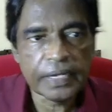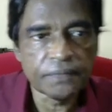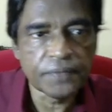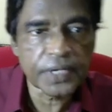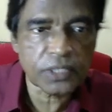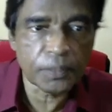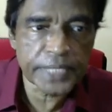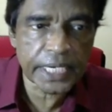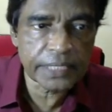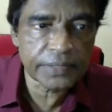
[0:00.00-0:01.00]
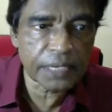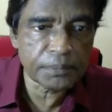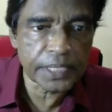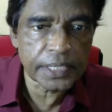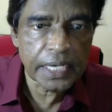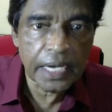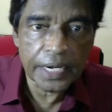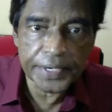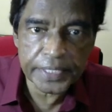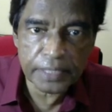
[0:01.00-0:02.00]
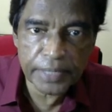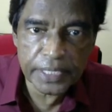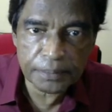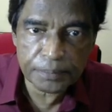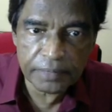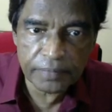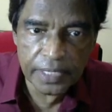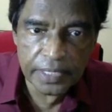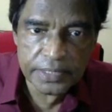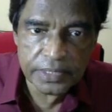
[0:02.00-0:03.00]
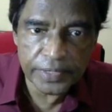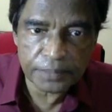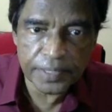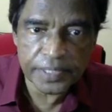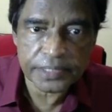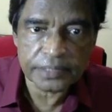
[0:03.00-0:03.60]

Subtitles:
First objective can be determine the prevalence of depression.